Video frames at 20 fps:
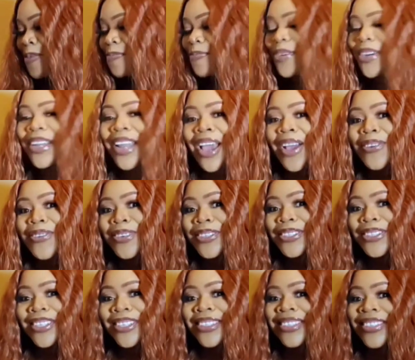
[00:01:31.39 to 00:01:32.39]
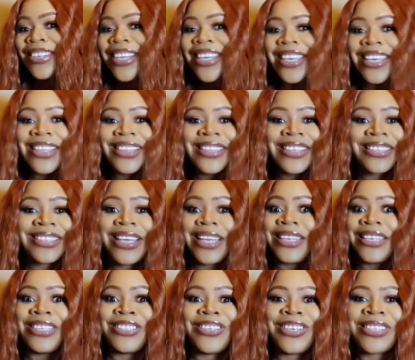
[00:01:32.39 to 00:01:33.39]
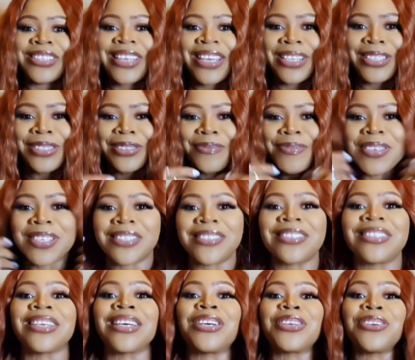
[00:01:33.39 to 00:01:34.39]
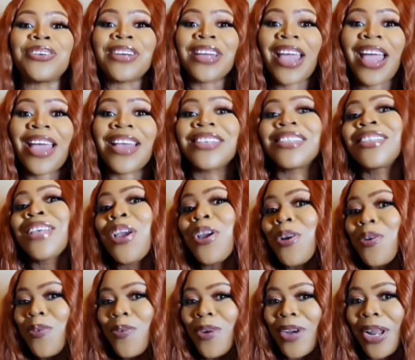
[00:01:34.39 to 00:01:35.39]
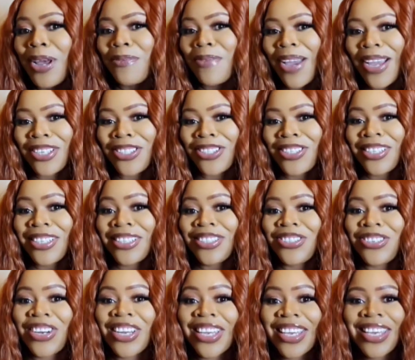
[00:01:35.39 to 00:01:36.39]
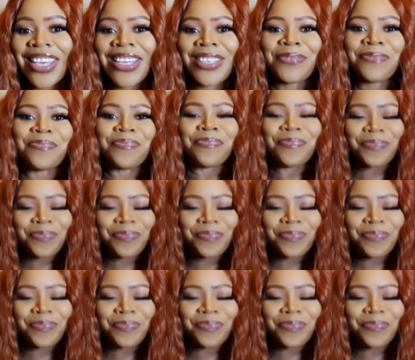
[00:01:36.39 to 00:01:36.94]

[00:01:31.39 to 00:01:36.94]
but I was just drinking this and it just came to me to tell you guys what I'm actually drinking.